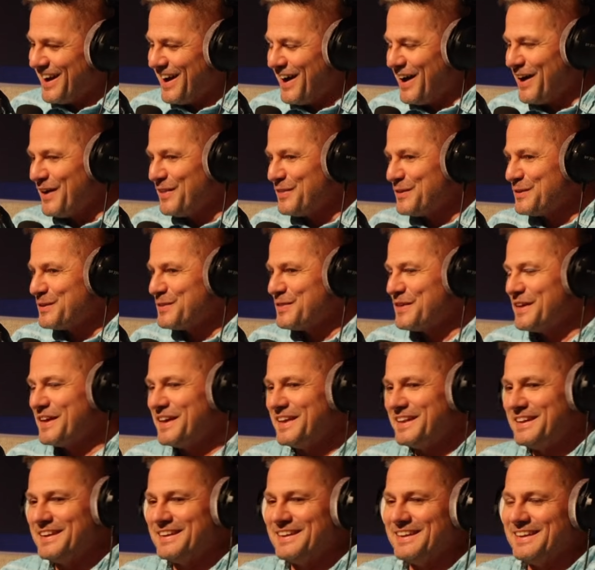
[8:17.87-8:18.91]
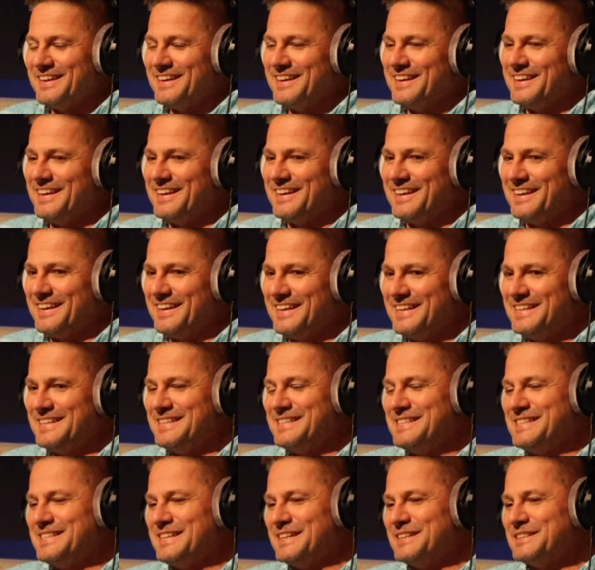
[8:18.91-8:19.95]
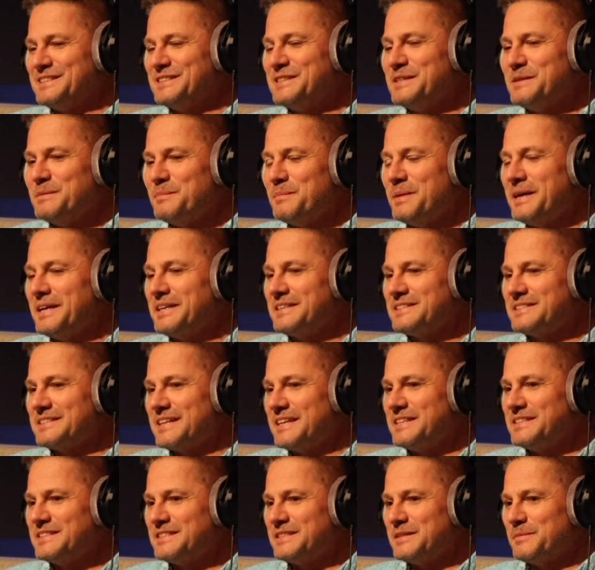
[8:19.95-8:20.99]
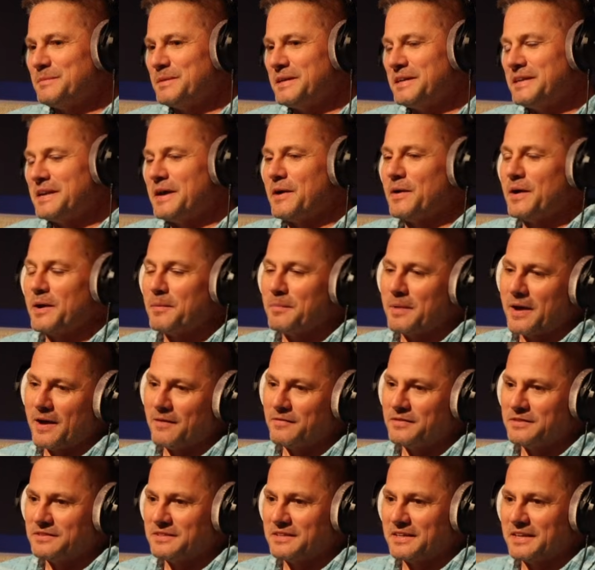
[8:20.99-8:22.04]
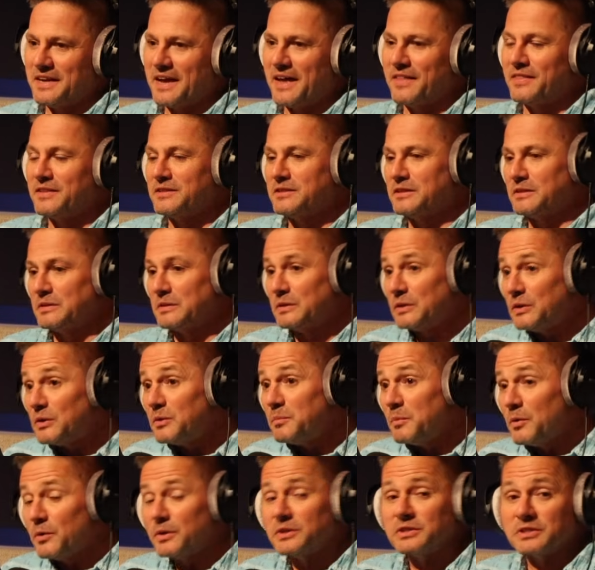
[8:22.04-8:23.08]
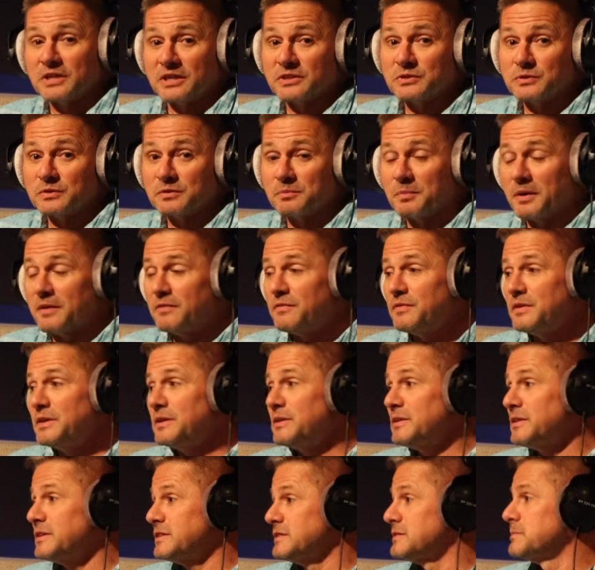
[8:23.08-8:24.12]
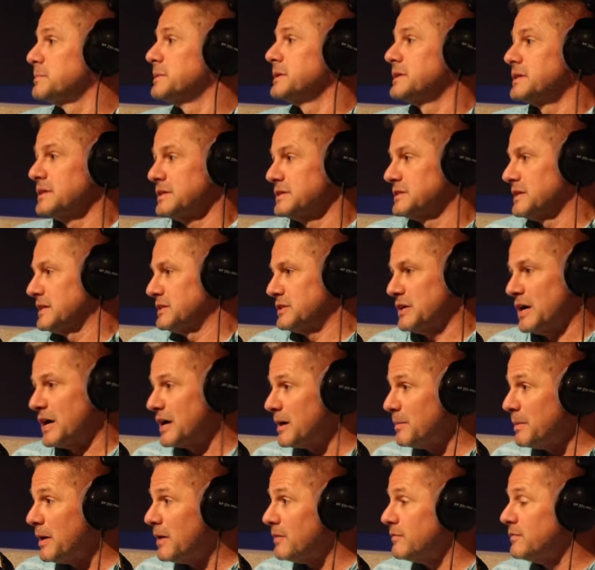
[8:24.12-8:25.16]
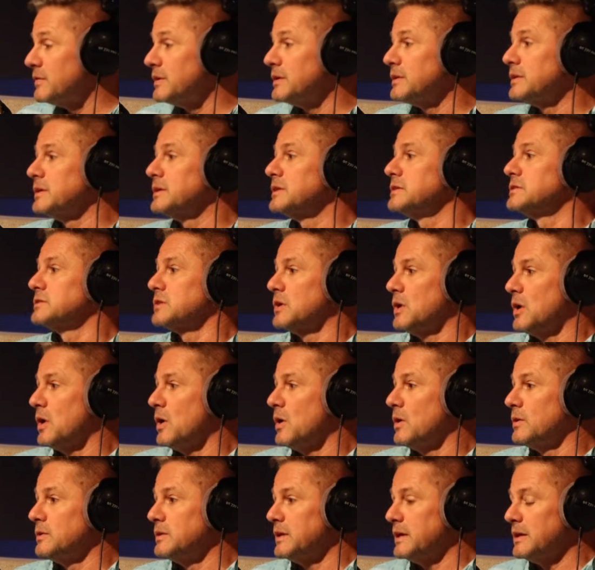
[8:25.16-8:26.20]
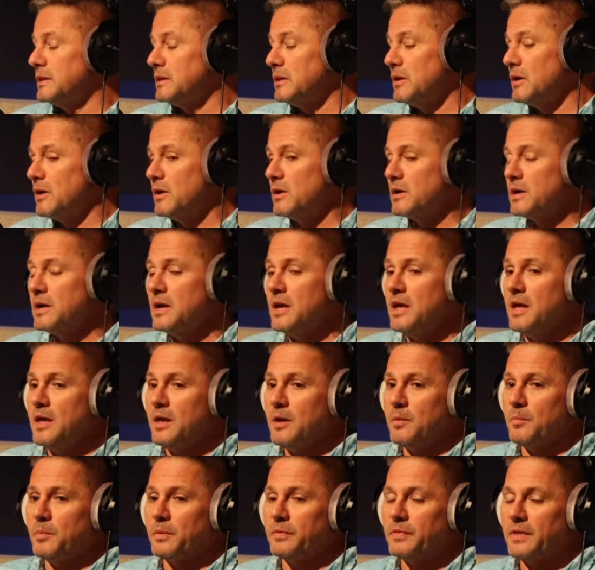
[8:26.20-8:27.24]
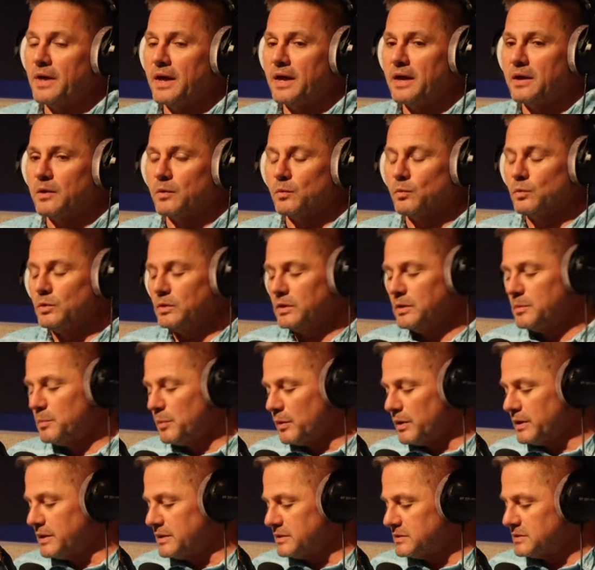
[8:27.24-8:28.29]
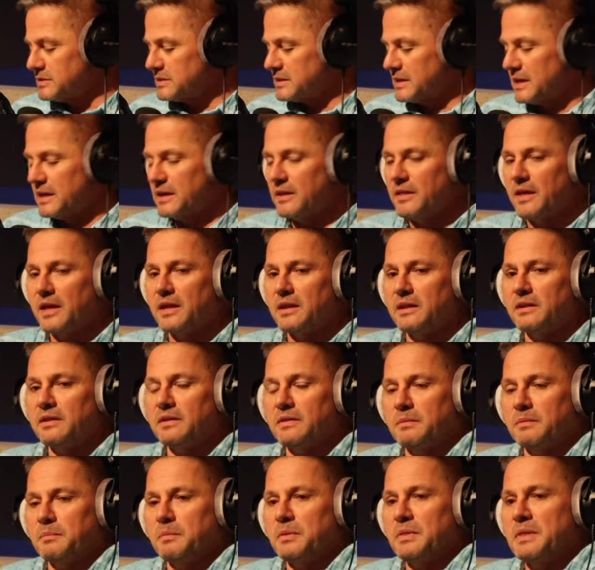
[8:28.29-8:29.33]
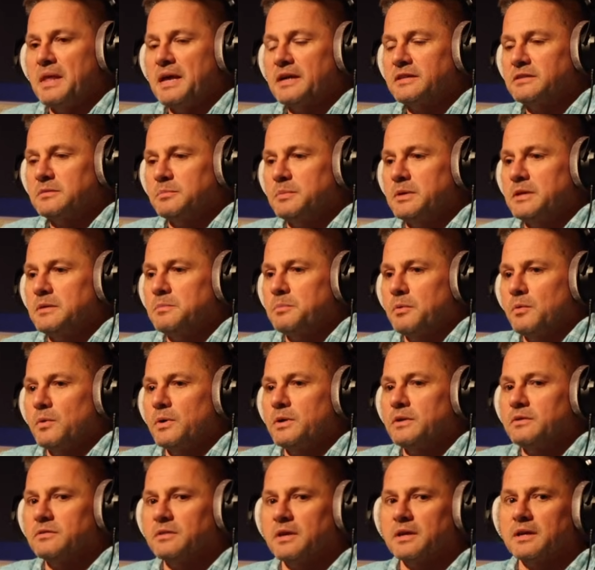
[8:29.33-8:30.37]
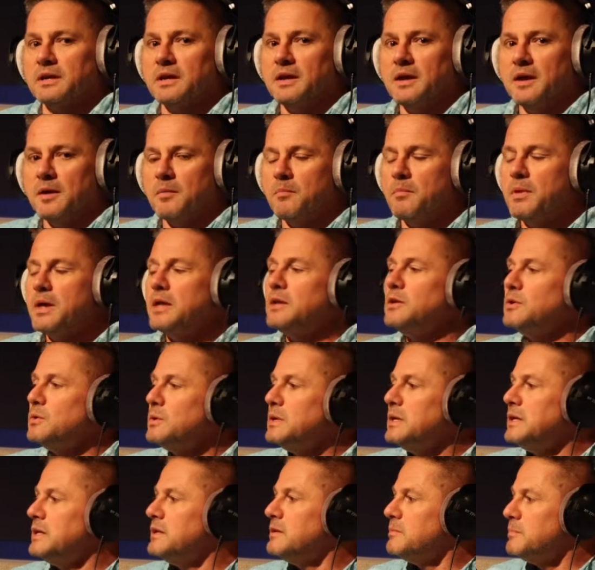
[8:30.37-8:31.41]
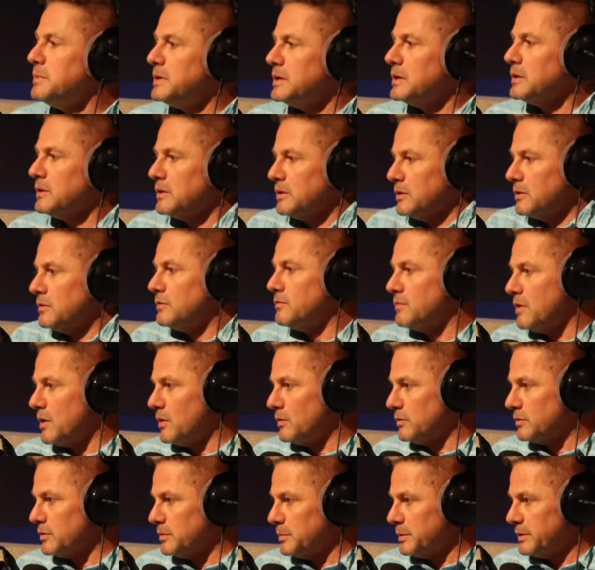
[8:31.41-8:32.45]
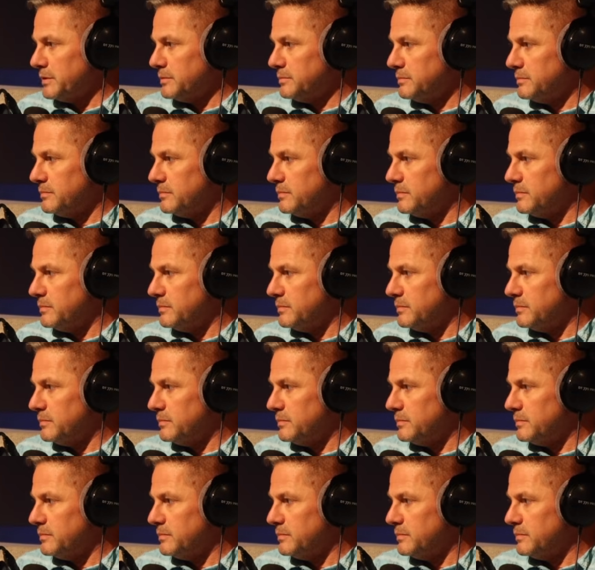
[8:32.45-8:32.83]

Other than it doesn't make sense to me. Now, I'm obviously a guy that's a little more in touch with my feelings because I talk about feelings all day long. But that really brings kind of that next big point is like, man, you need to be a little vulnerable.